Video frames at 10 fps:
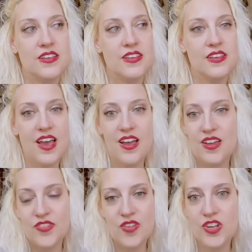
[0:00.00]
yeah,
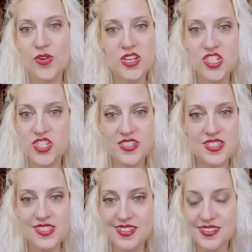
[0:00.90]
if you have any
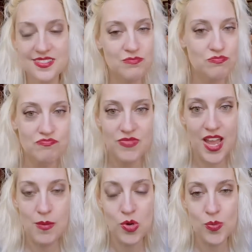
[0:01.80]
questions,
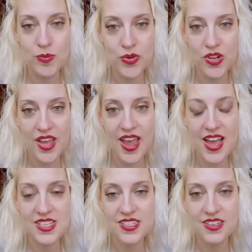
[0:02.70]
I'm an open book.
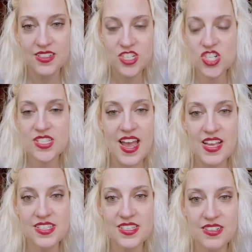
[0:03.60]
Ask. Just
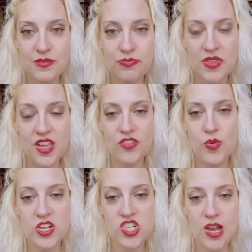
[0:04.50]
ask. If you
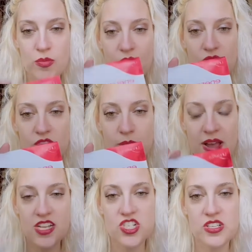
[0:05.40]
want to shop around for
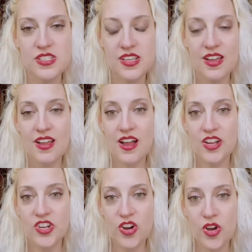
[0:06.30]
patches
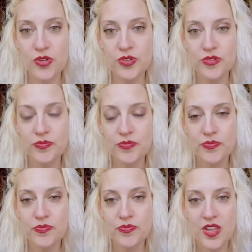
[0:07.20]
on your own,
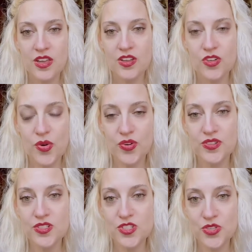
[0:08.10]
go
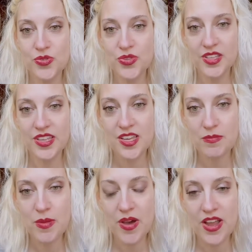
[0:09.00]
to the link in
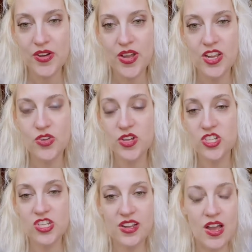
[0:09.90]
my bio and you can
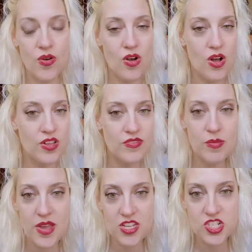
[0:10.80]
check out all of
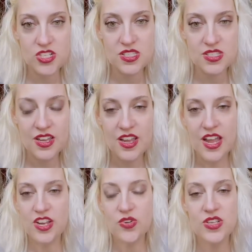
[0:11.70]
the patches
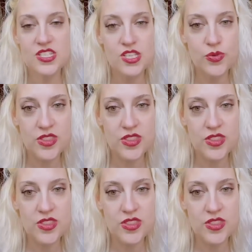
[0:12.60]
and you can see what